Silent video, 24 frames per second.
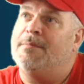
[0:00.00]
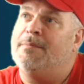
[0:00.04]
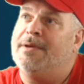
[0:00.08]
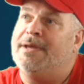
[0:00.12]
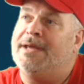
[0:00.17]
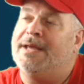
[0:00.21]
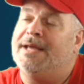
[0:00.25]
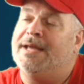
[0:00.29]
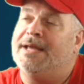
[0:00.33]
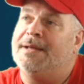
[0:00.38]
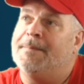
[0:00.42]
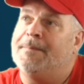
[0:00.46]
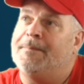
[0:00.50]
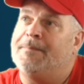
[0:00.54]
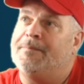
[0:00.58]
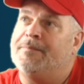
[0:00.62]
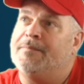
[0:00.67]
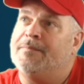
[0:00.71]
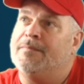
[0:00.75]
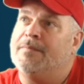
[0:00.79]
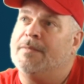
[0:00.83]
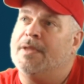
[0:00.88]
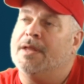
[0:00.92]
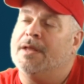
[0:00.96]
B,
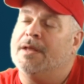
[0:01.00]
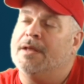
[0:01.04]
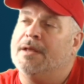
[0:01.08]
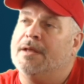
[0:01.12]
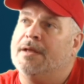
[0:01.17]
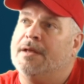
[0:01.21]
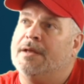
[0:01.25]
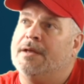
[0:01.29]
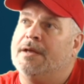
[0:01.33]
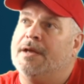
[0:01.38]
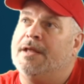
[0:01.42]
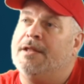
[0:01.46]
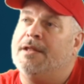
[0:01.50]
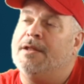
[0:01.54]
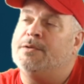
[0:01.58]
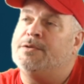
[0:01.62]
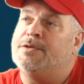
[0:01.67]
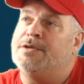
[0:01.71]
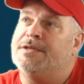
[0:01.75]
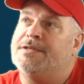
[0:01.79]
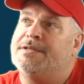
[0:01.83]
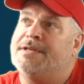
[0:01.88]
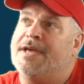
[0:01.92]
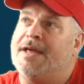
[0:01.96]
and those
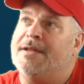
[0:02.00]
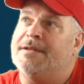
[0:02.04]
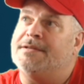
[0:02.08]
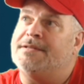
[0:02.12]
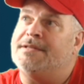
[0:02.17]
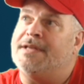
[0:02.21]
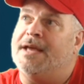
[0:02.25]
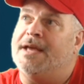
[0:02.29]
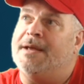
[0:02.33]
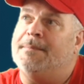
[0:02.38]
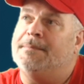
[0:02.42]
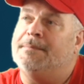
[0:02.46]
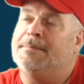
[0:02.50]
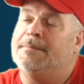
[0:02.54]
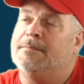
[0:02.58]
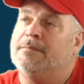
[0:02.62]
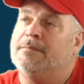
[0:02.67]
should sound the same.